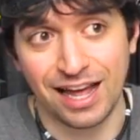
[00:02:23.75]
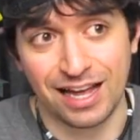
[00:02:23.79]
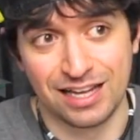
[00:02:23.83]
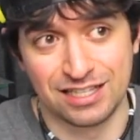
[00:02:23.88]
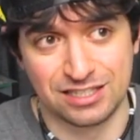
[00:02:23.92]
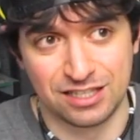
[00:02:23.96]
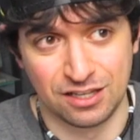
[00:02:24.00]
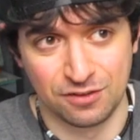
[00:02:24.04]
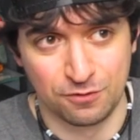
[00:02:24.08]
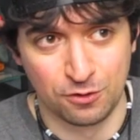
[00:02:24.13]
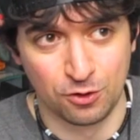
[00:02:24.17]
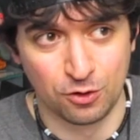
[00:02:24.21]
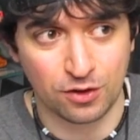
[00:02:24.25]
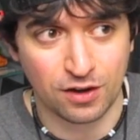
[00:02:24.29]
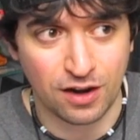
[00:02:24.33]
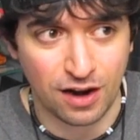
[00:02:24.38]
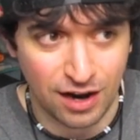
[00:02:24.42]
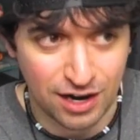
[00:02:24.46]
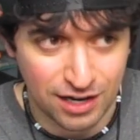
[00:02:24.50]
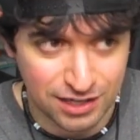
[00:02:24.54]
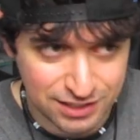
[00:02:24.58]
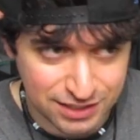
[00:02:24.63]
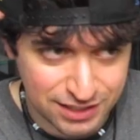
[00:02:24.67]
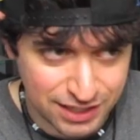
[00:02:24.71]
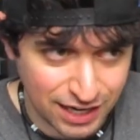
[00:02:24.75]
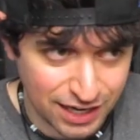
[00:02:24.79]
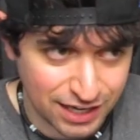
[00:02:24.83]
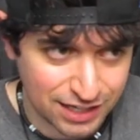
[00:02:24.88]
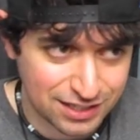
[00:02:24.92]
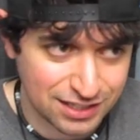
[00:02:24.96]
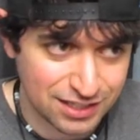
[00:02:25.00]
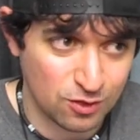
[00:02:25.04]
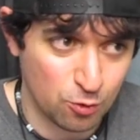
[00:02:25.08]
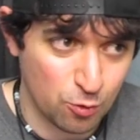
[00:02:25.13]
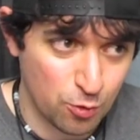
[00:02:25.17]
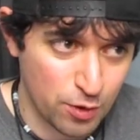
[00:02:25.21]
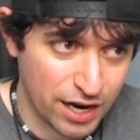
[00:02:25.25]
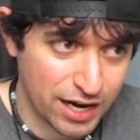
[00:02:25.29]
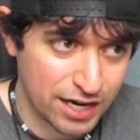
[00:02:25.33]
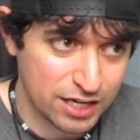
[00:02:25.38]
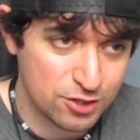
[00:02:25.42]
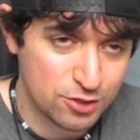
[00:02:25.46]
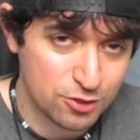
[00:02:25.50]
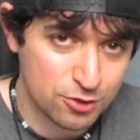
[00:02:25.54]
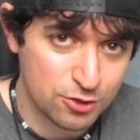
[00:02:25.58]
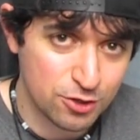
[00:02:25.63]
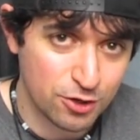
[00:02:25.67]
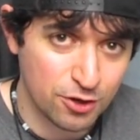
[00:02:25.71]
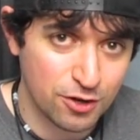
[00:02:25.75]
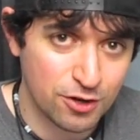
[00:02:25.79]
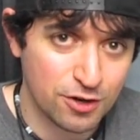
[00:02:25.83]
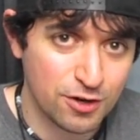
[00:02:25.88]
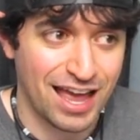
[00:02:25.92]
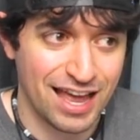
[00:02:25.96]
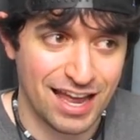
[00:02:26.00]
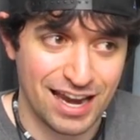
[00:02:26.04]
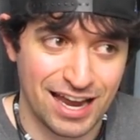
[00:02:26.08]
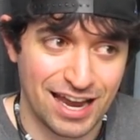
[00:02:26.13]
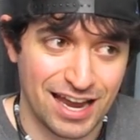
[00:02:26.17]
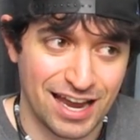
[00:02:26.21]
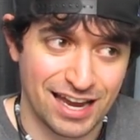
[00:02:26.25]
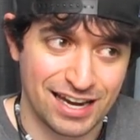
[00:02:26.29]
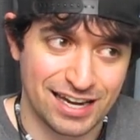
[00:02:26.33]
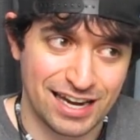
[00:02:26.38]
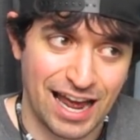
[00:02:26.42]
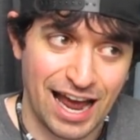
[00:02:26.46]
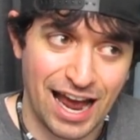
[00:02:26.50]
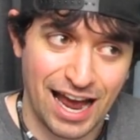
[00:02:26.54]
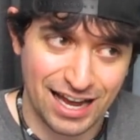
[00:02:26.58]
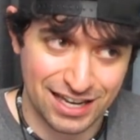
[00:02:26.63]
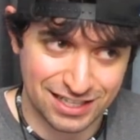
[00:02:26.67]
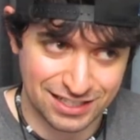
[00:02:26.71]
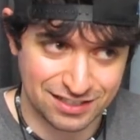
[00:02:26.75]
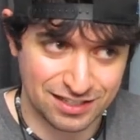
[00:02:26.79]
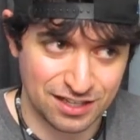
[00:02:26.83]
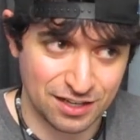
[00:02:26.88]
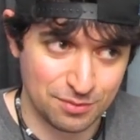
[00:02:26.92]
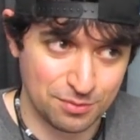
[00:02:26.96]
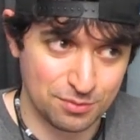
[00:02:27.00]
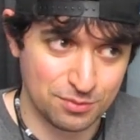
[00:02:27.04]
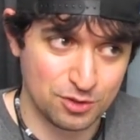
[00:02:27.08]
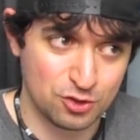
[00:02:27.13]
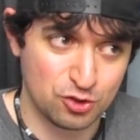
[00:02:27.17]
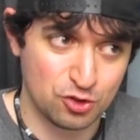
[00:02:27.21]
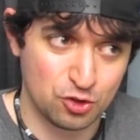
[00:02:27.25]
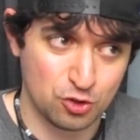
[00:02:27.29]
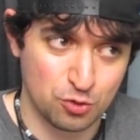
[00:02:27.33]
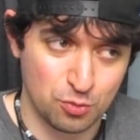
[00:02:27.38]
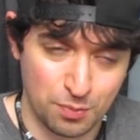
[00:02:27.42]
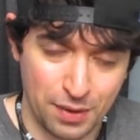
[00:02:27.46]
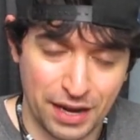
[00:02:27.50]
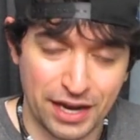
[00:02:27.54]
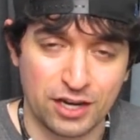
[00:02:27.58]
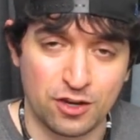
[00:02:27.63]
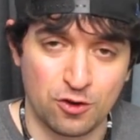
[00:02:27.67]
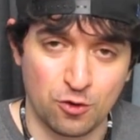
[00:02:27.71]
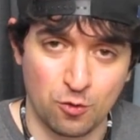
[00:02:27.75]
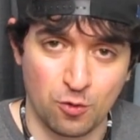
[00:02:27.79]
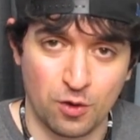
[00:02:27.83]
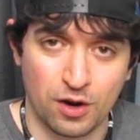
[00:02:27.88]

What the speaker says: is if you contact the Reddit user and ask him to make you